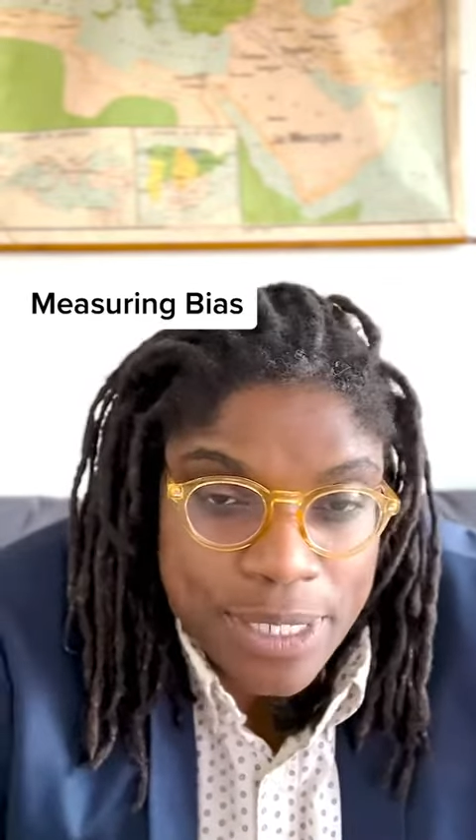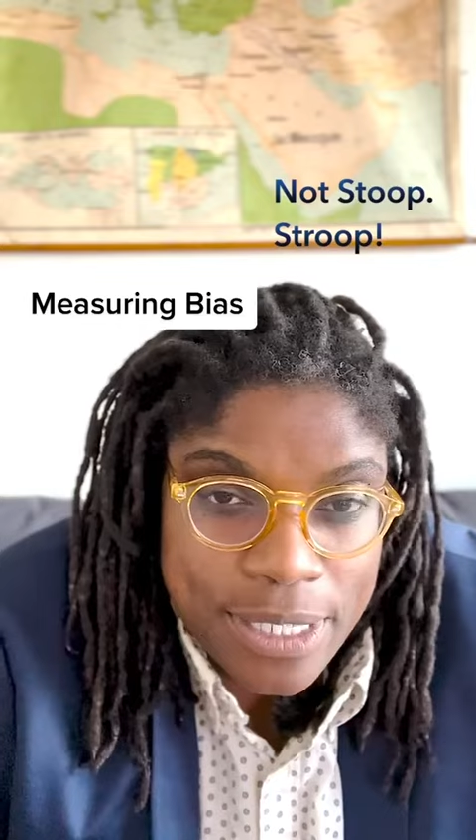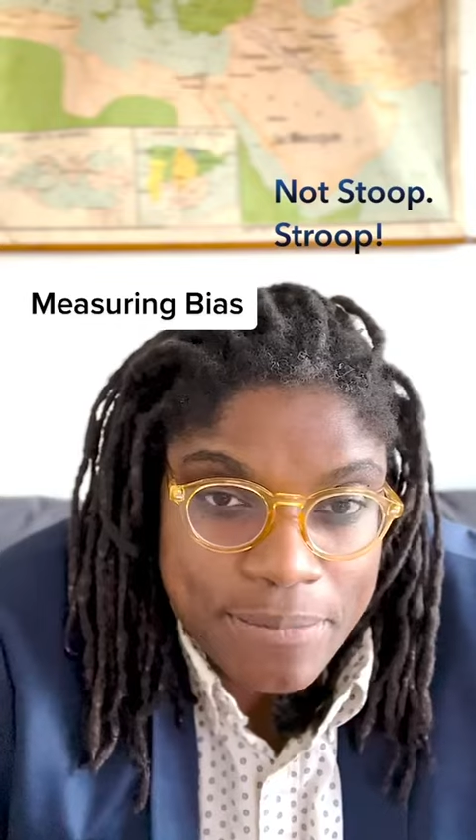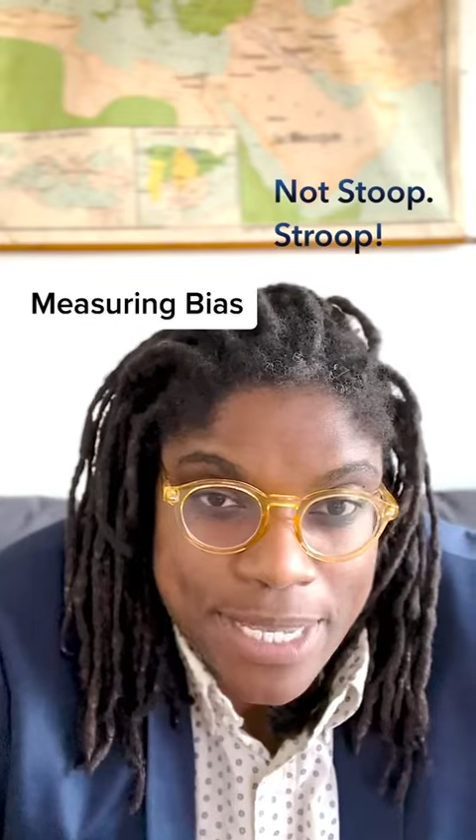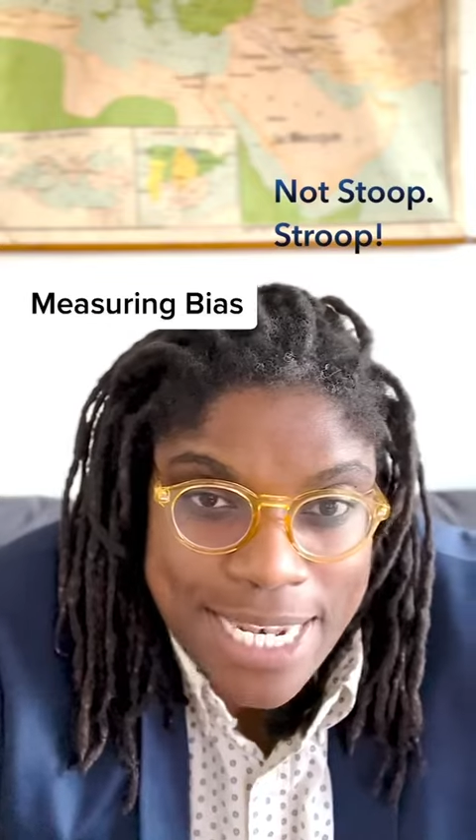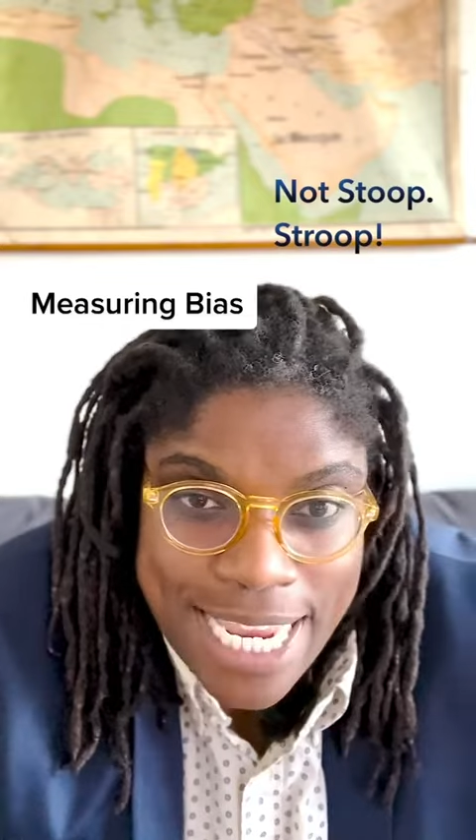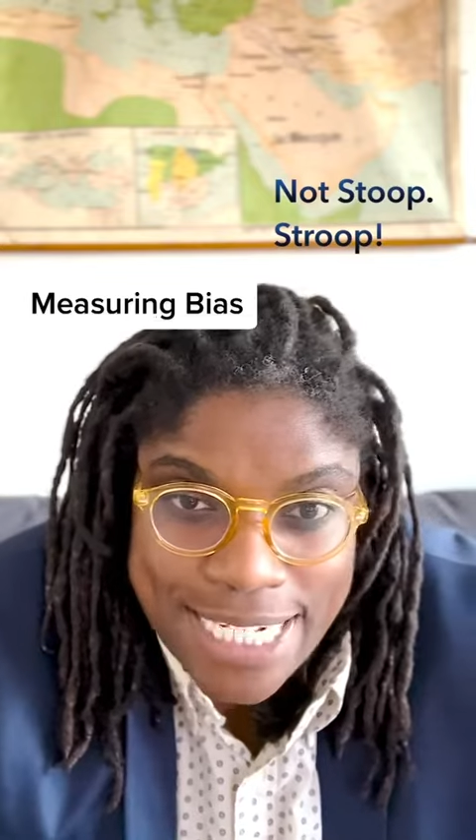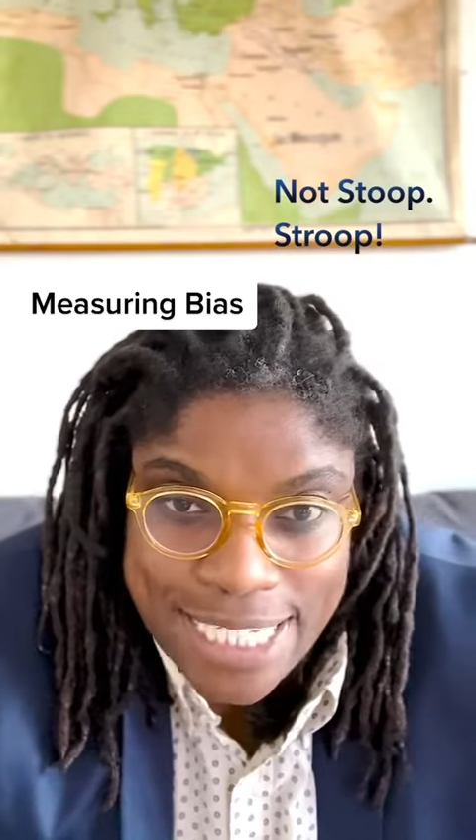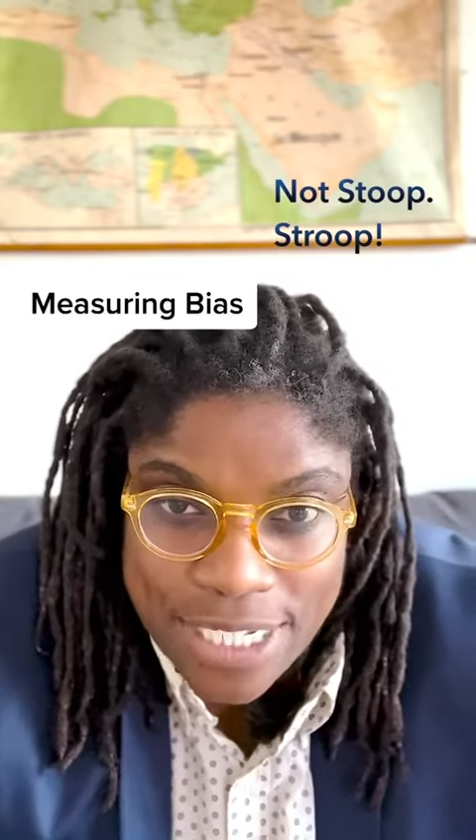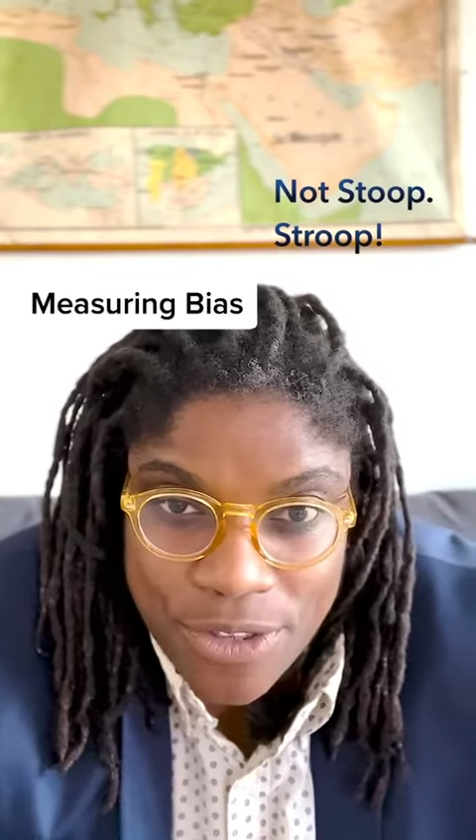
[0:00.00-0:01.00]
in the
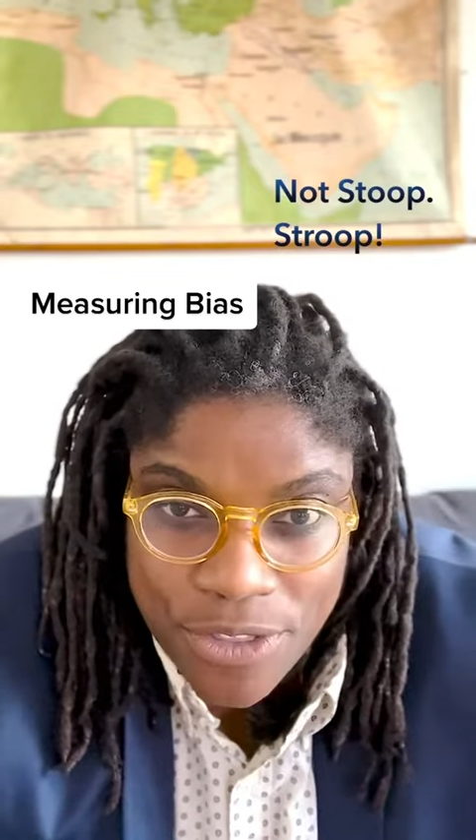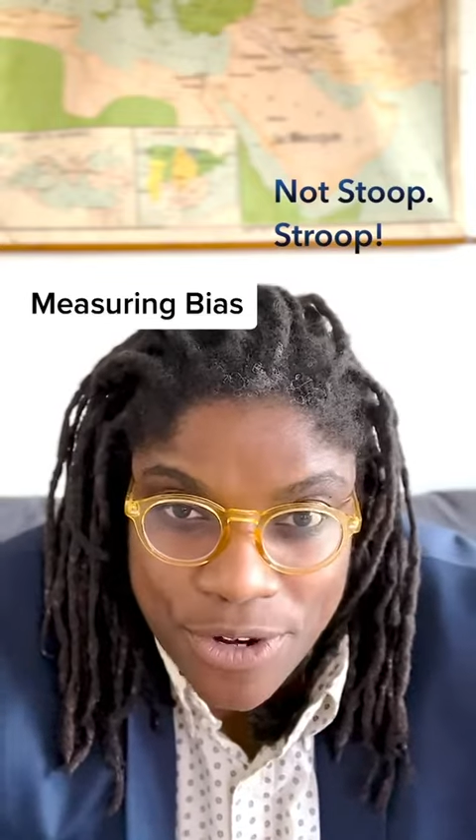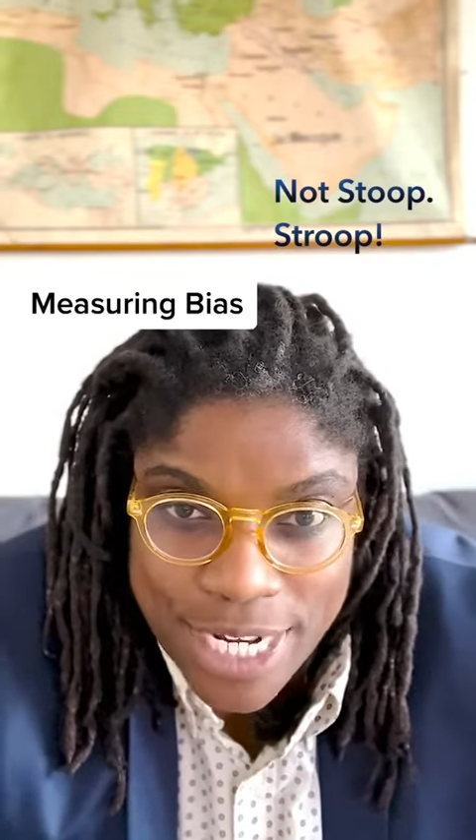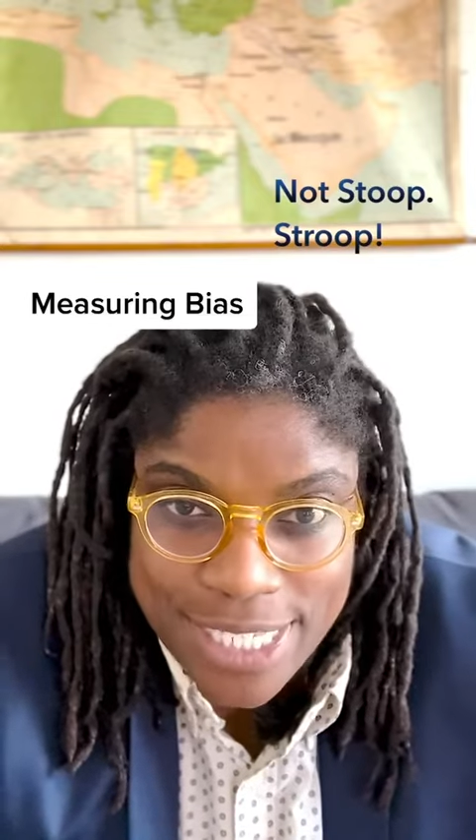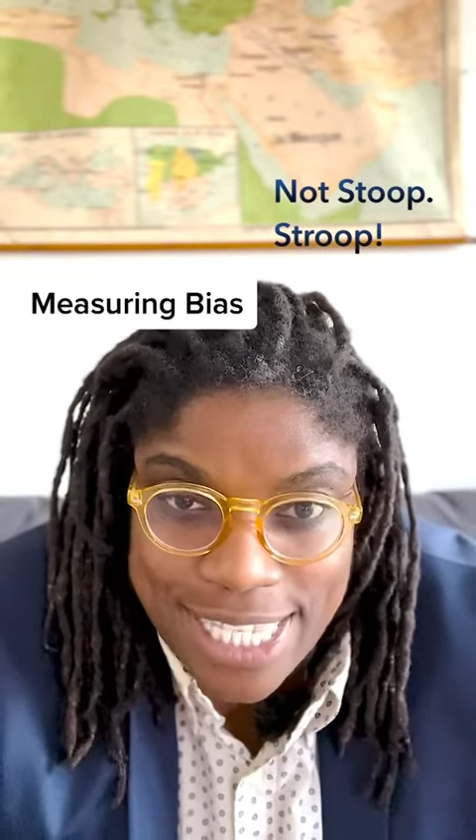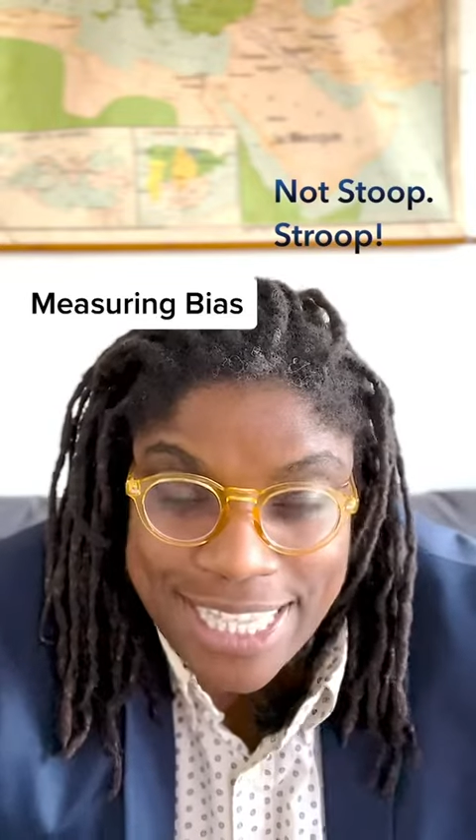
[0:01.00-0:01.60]
mid-1930s.